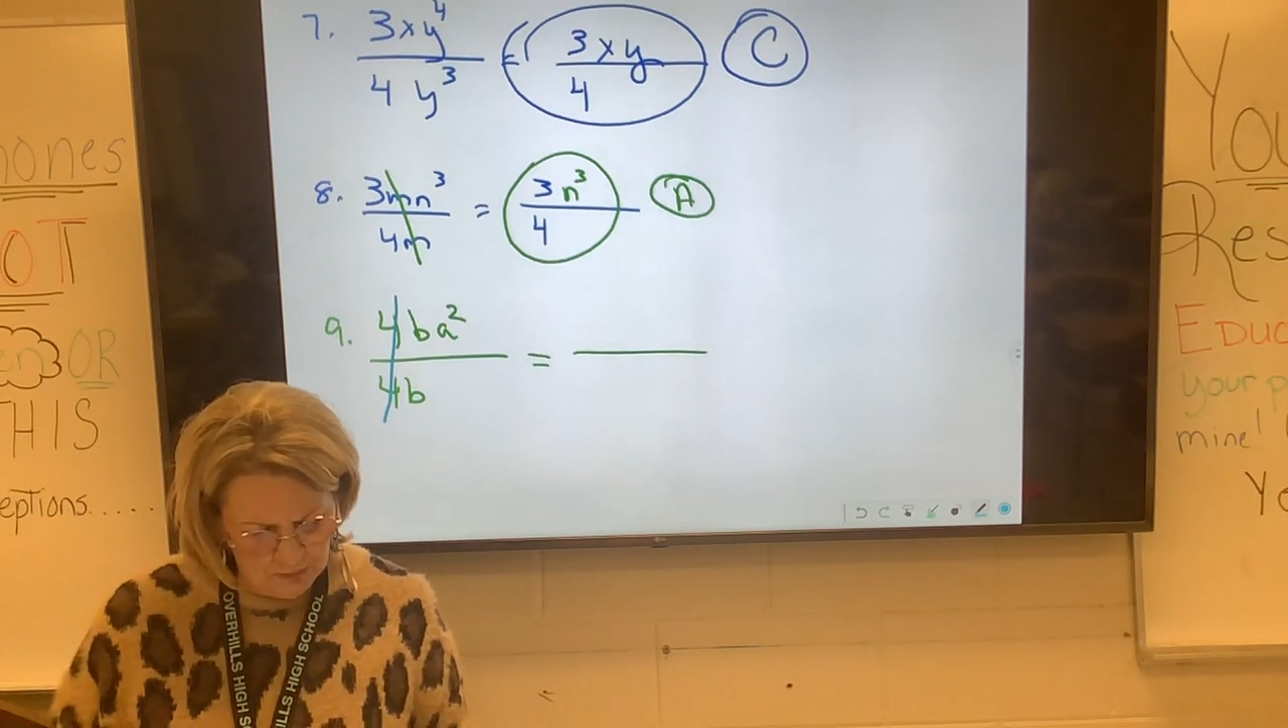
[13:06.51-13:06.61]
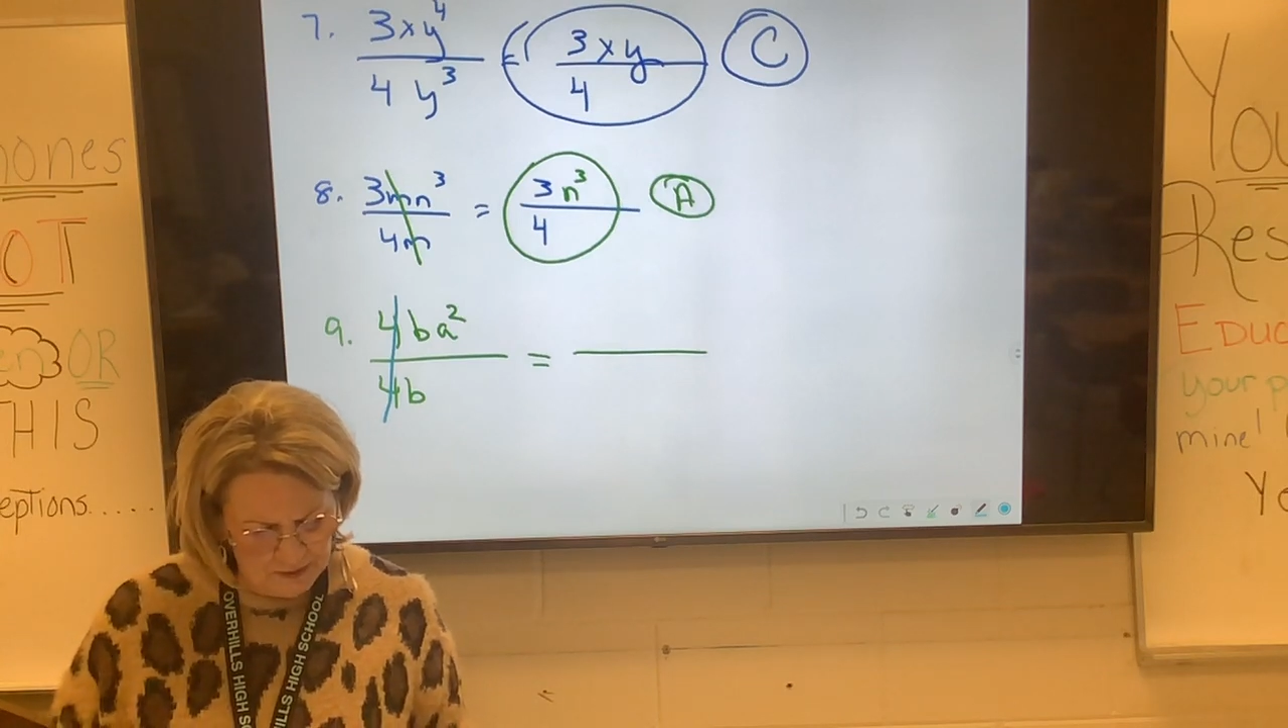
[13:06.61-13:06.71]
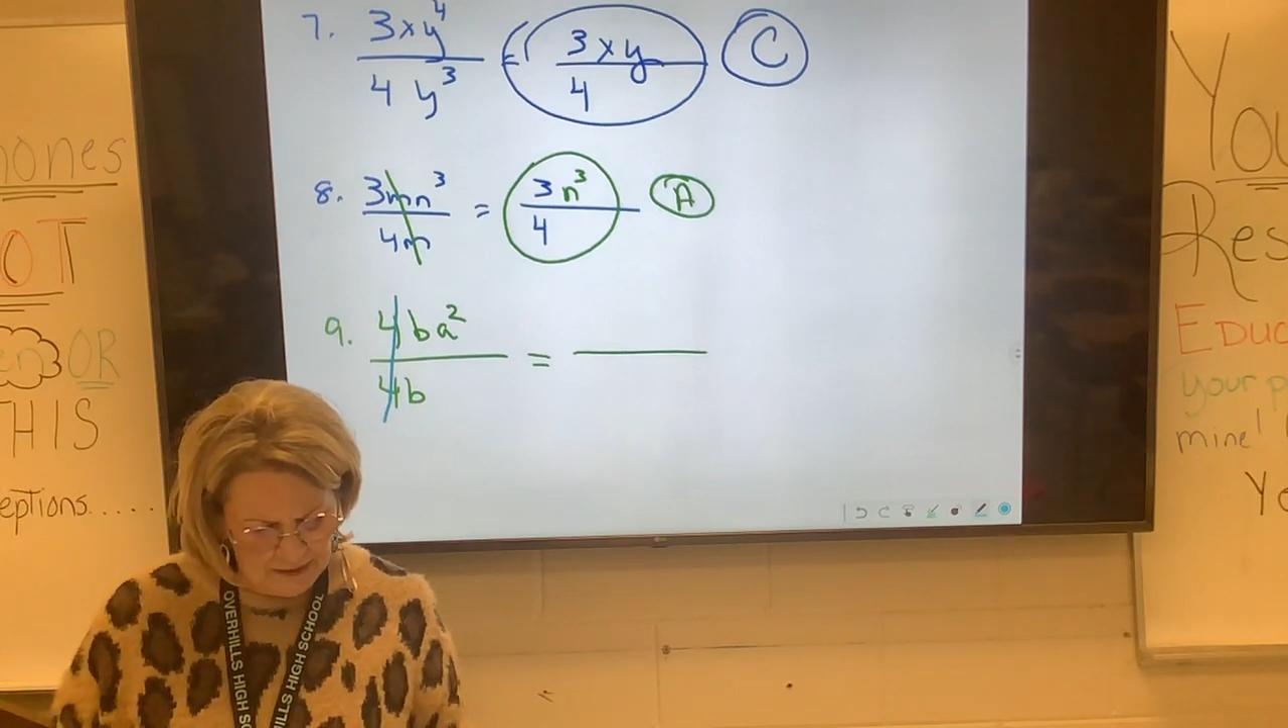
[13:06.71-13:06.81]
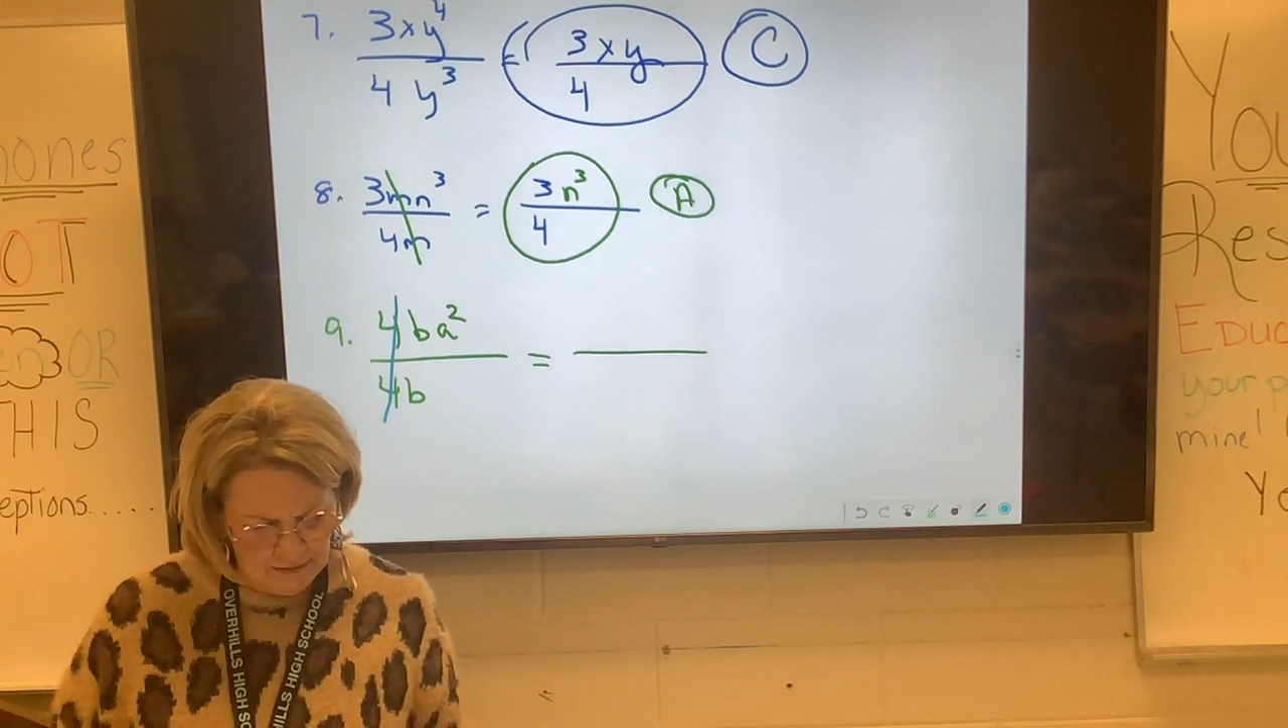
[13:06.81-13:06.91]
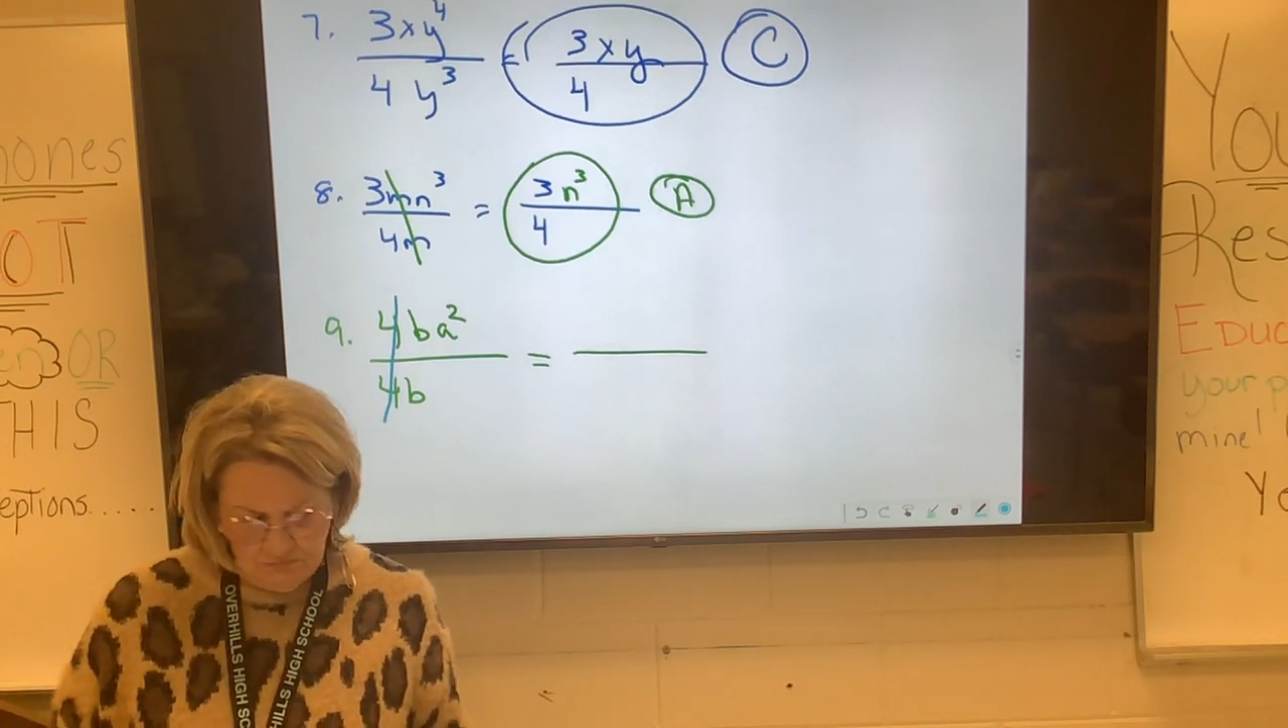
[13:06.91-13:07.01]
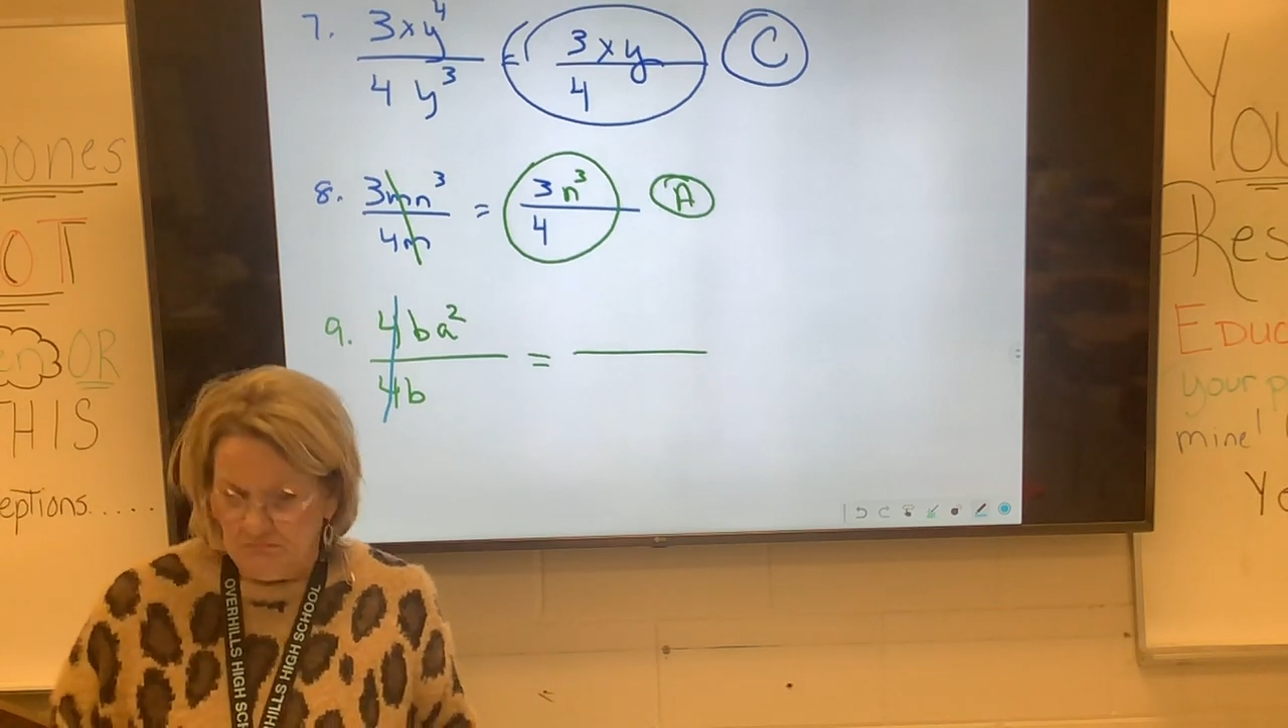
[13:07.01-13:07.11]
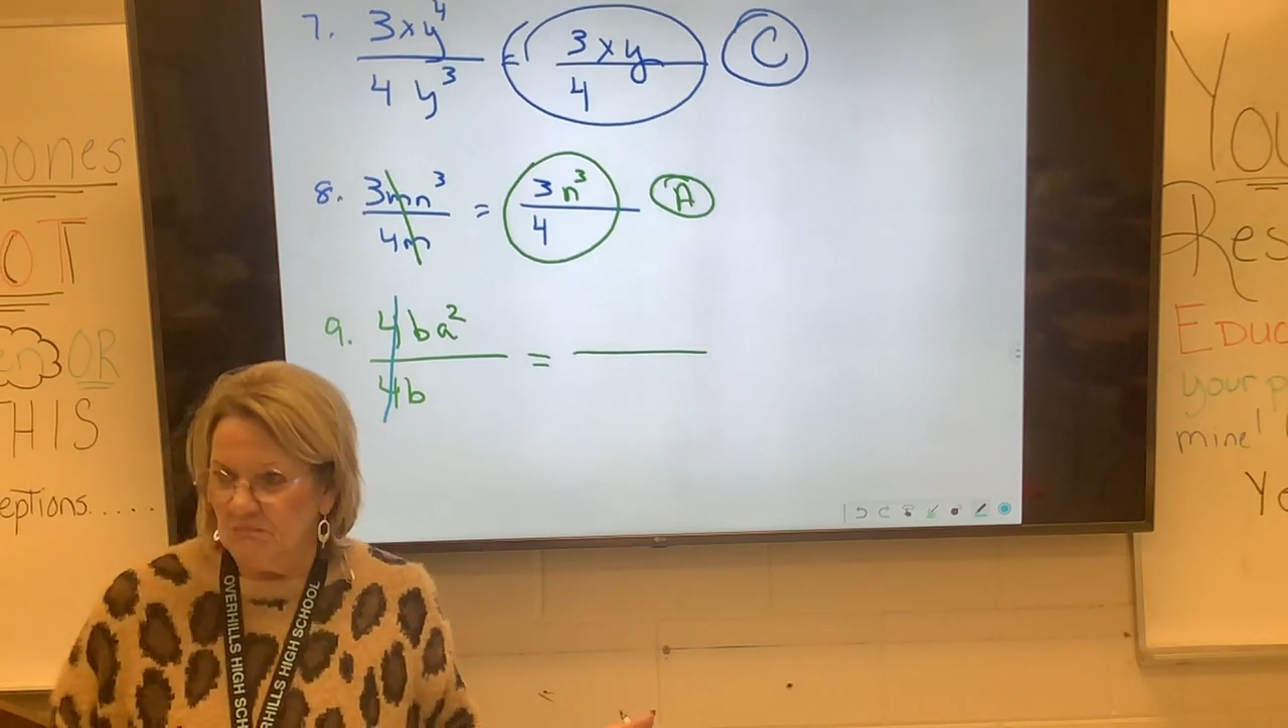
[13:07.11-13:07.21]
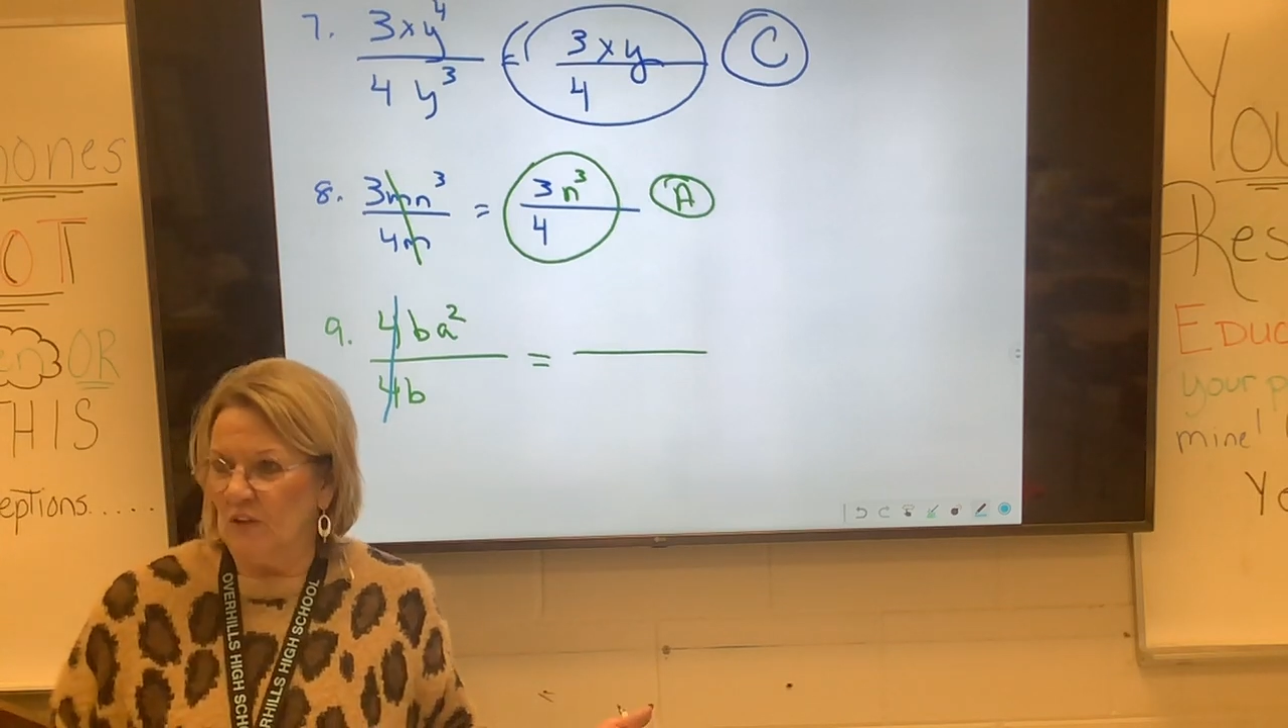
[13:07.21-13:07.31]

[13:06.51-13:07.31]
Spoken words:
b,